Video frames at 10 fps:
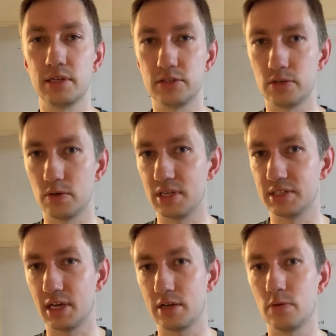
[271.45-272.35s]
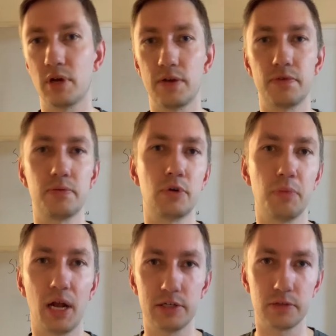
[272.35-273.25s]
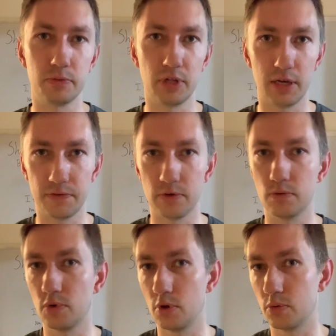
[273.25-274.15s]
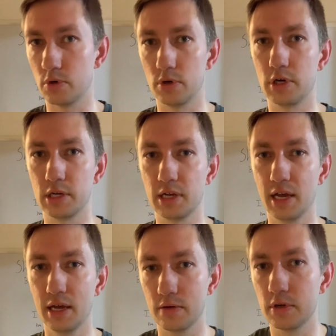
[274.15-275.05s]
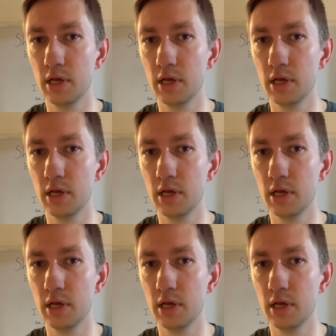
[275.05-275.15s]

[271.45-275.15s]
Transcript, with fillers: and so it can take away from your maximal effort while working out.